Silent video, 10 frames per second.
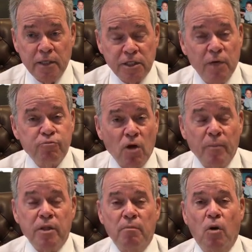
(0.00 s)
And I
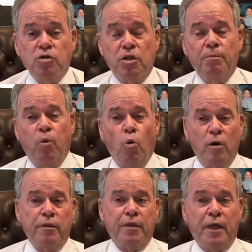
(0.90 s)
said probably the most
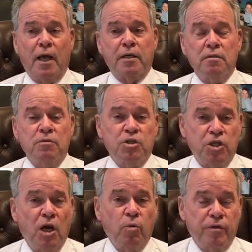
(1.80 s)
important thing I
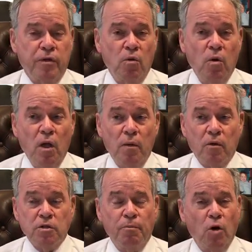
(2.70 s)
can share with you,
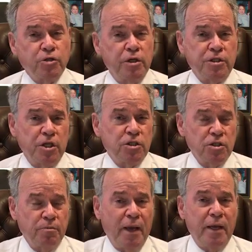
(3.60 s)
because most of the
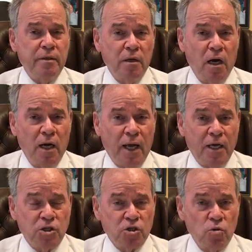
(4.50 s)
decisions made
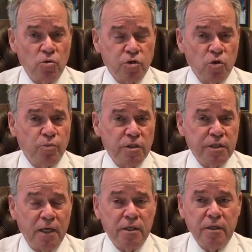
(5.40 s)
as a school
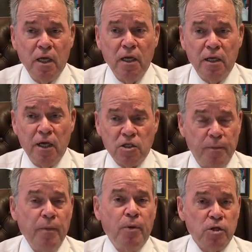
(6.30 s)
superintendent
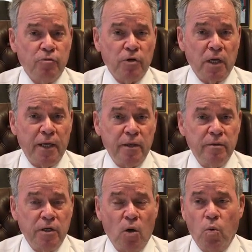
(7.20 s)
is going to be building
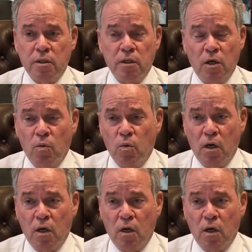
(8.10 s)
related, what